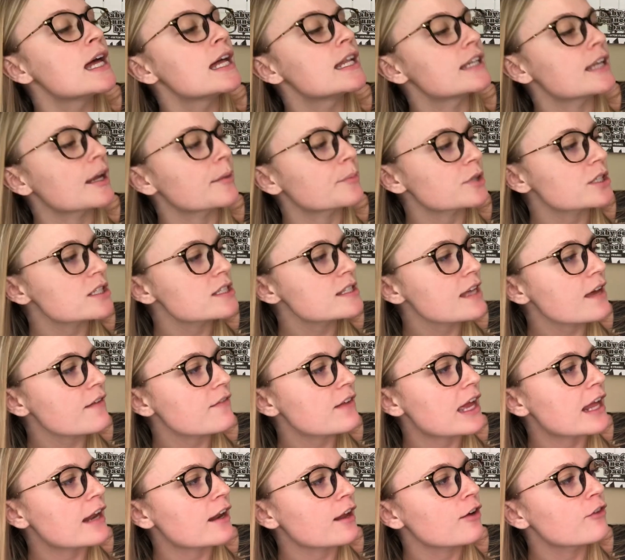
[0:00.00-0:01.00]
Number
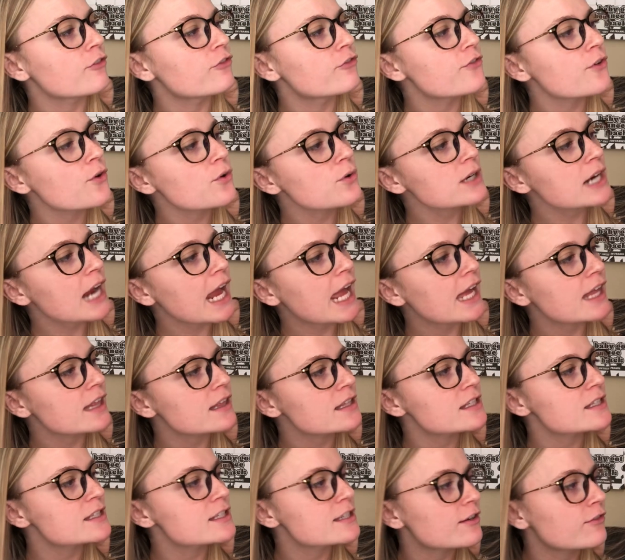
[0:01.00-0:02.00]
7,
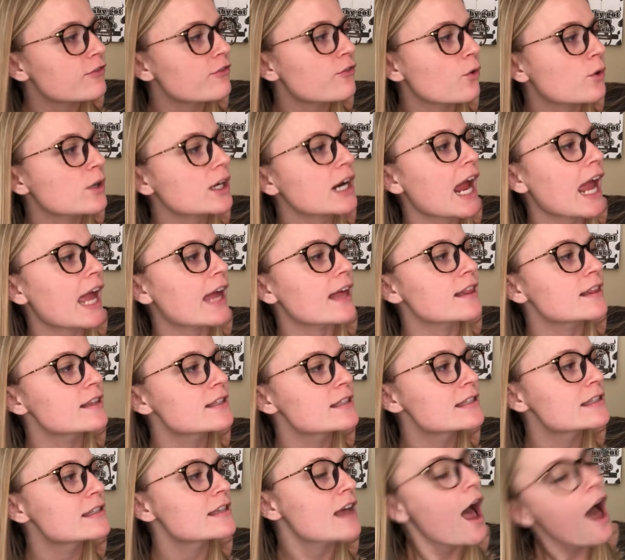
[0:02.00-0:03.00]
4/8 to
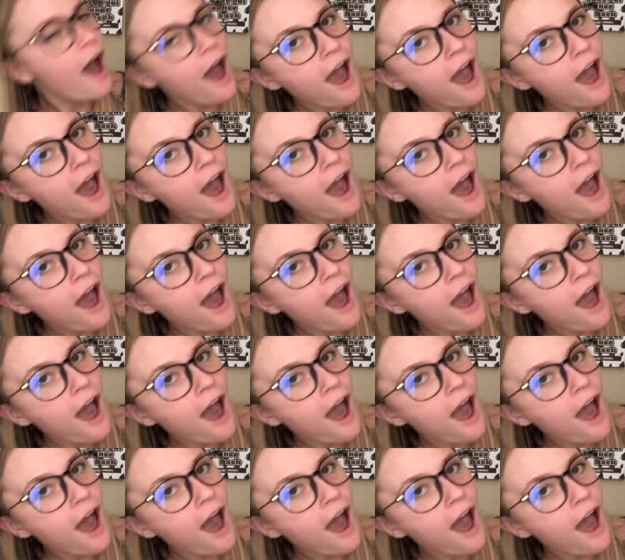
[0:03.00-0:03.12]
4/8.